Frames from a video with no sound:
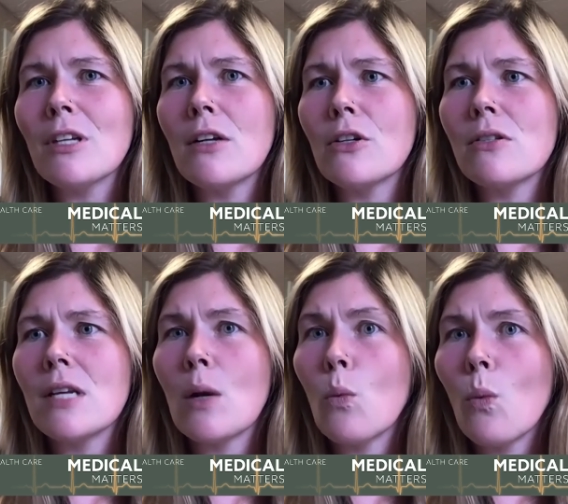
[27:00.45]
to
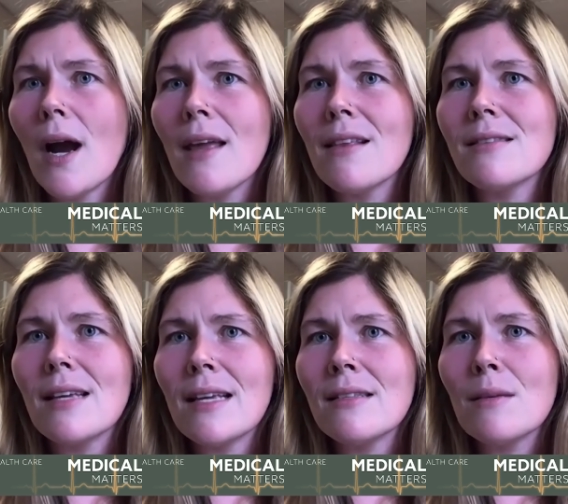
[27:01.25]
understand why this
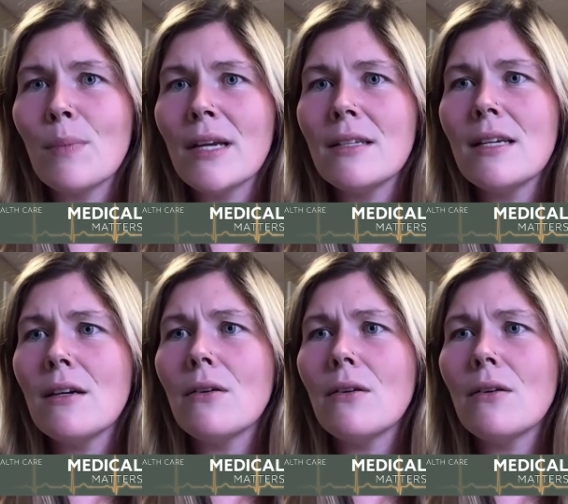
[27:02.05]
is a big